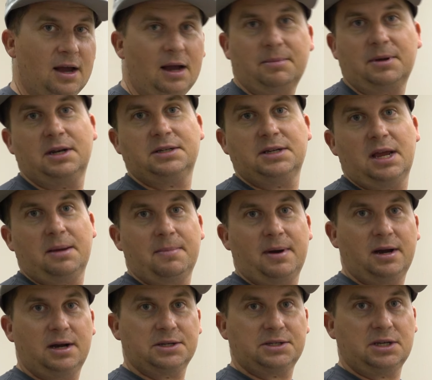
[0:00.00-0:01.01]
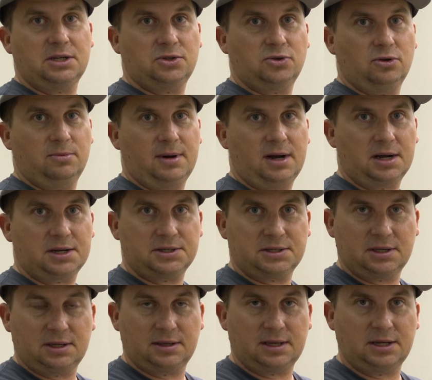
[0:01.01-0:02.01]
I'm gonna take my Husky
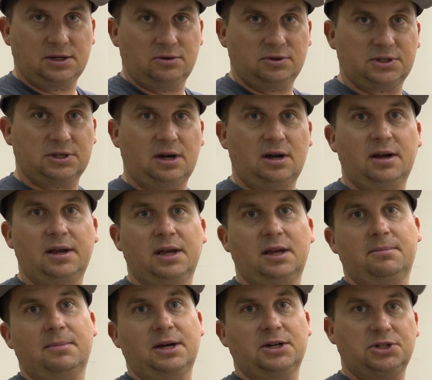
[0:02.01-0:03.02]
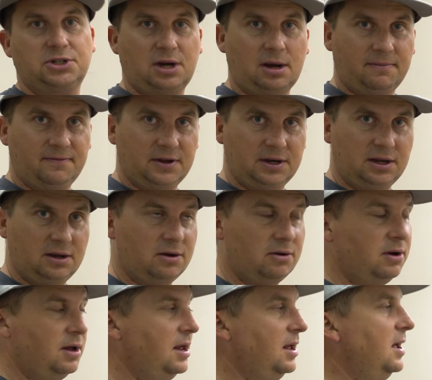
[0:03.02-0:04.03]
toolbox that you saw in my shop
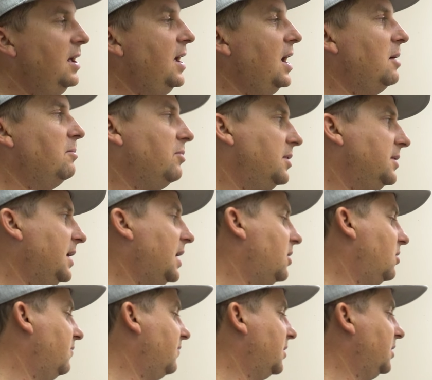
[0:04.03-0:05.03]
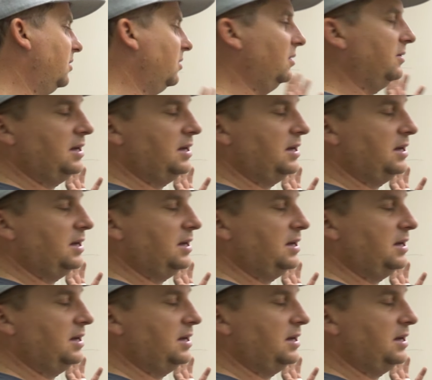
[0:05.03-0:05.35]
video and bring that over here.